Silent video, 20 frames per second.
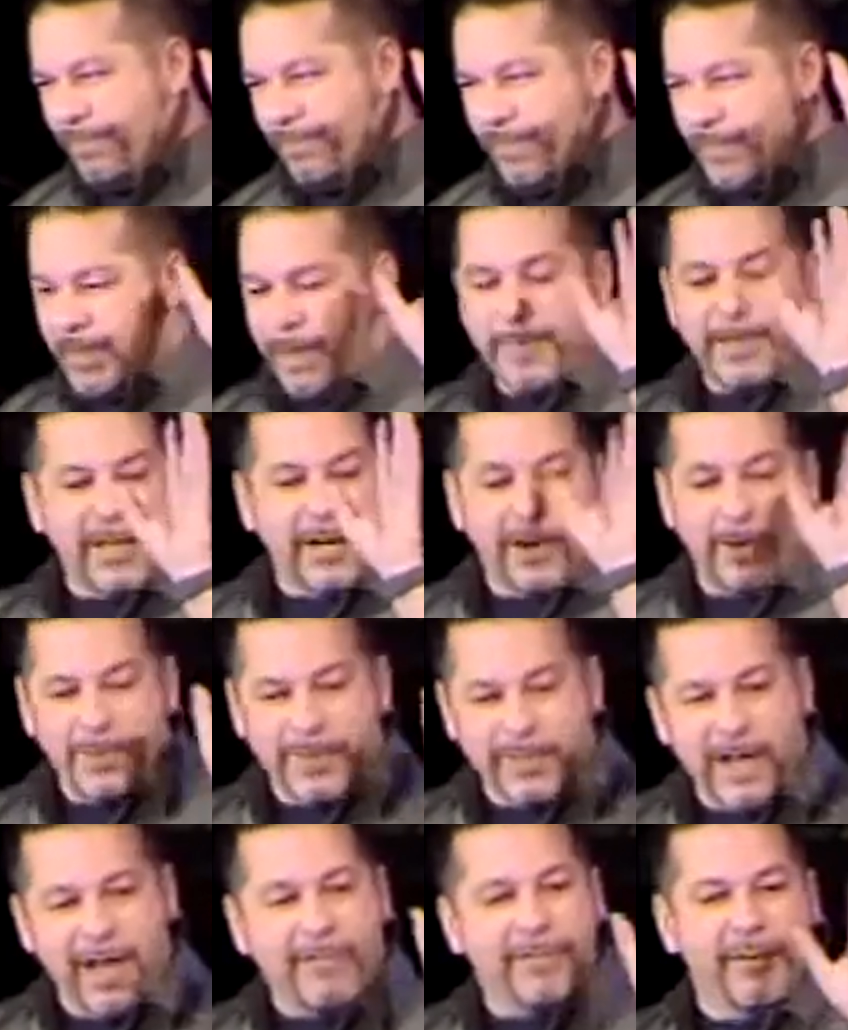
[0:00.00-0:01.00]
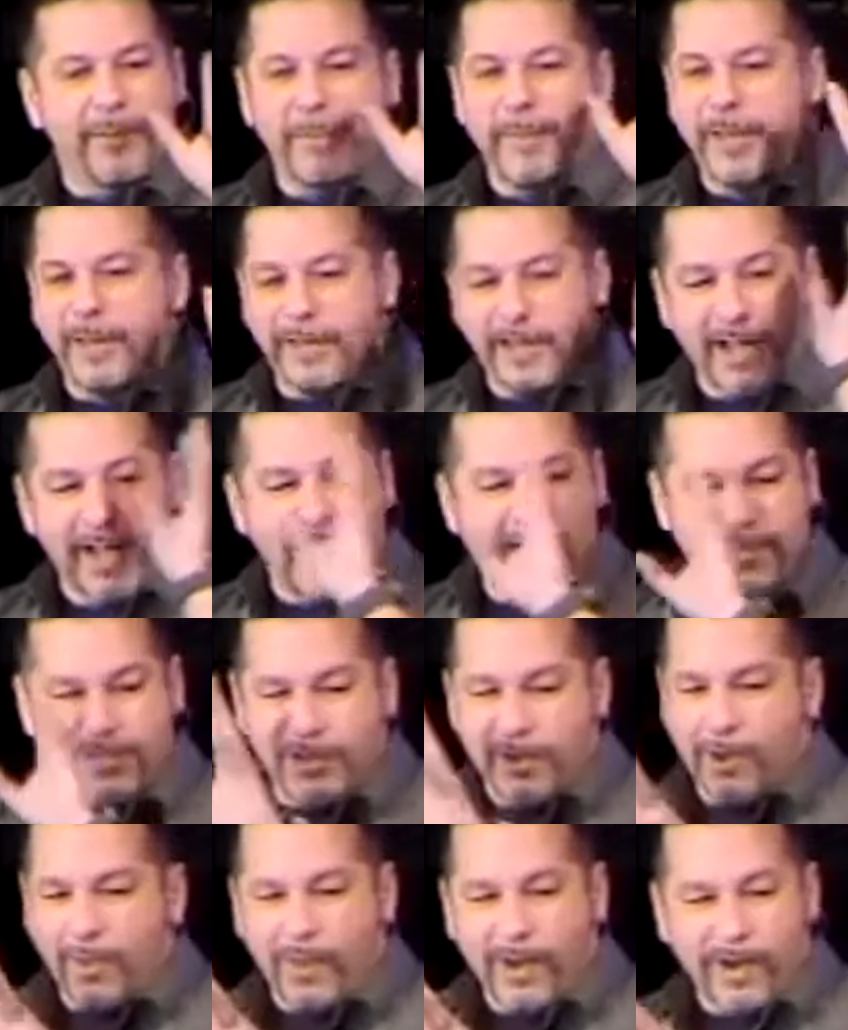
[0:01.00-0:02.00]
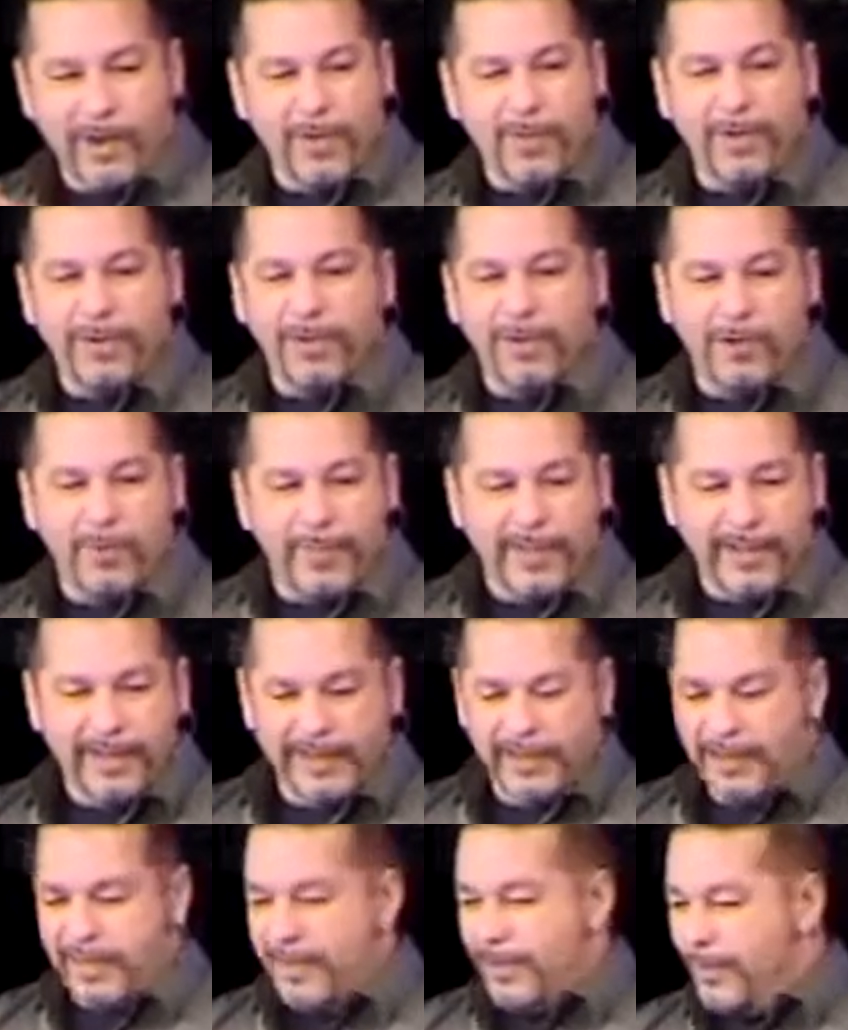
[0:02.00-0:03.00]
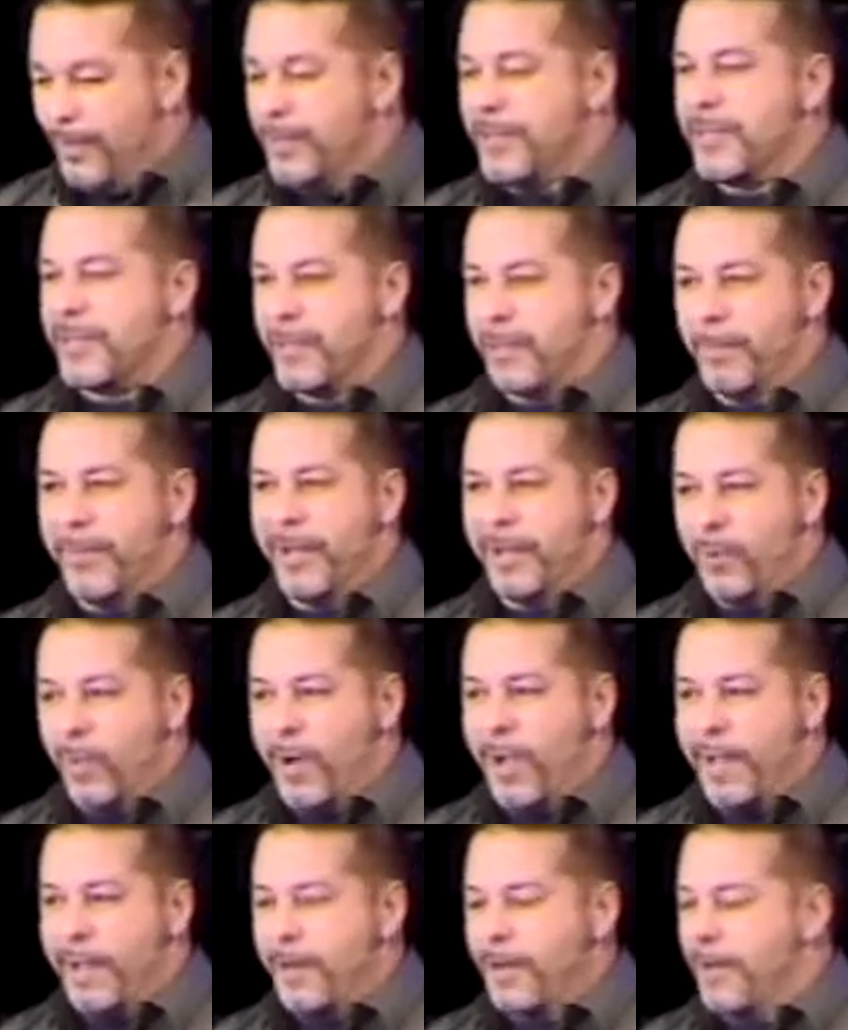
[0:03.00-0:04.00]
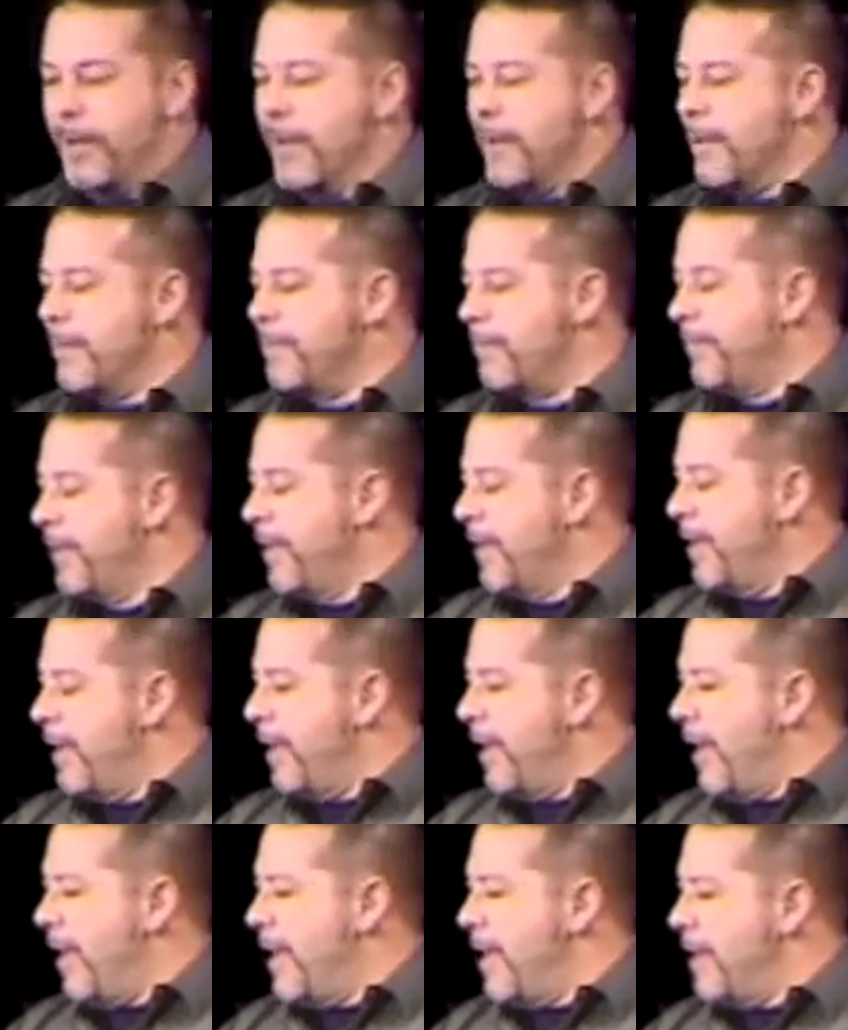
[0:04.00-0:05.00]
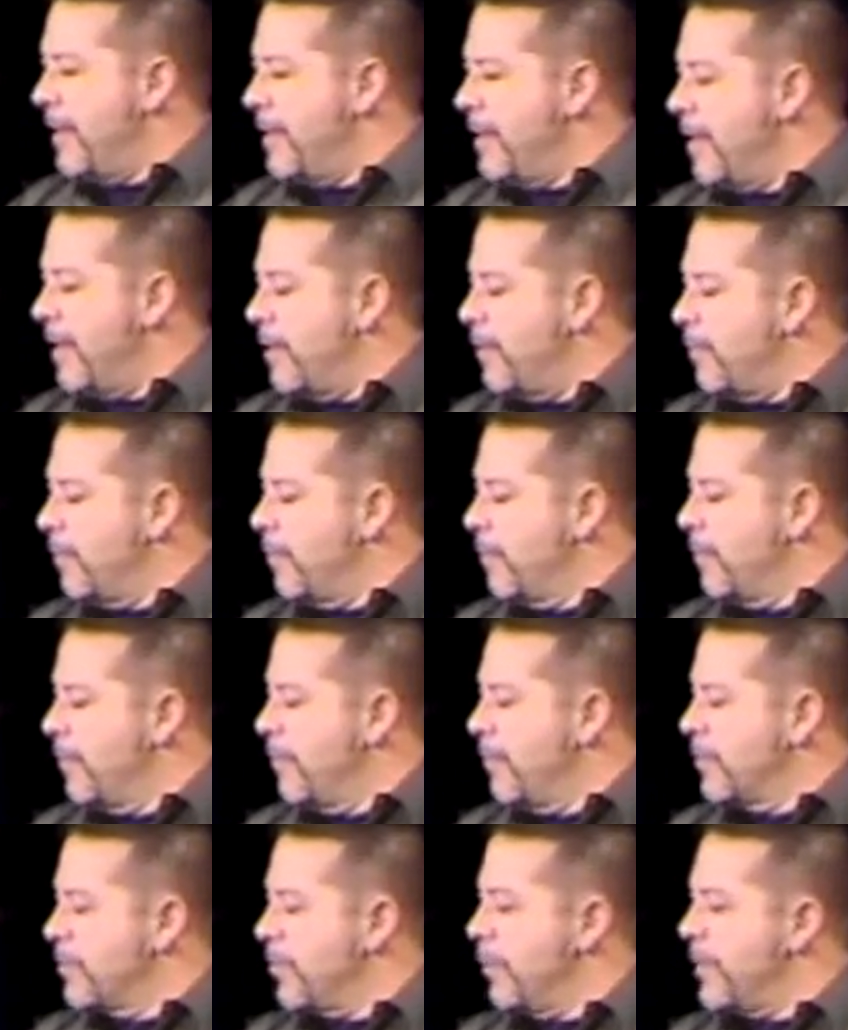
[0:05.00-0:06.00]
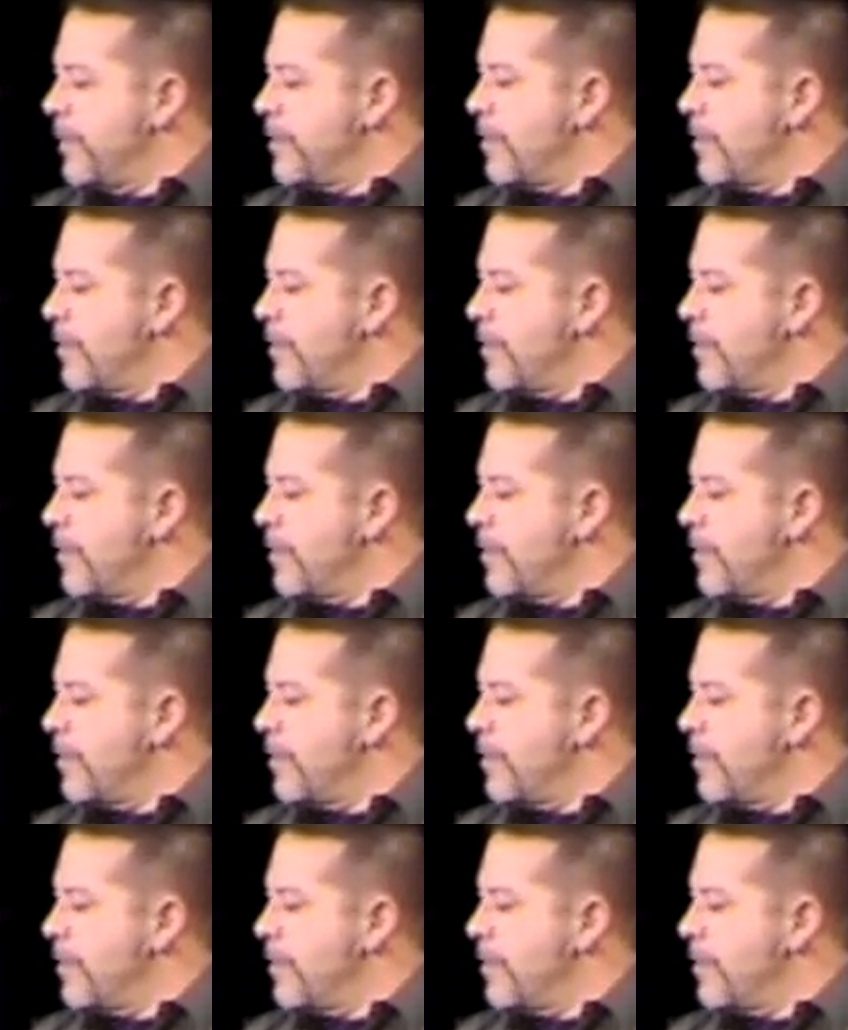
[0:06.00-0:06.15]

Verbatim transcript: cemetery was off in the middle of God's nowhere in Oklahoma, which is a big, wide area. And uh, so we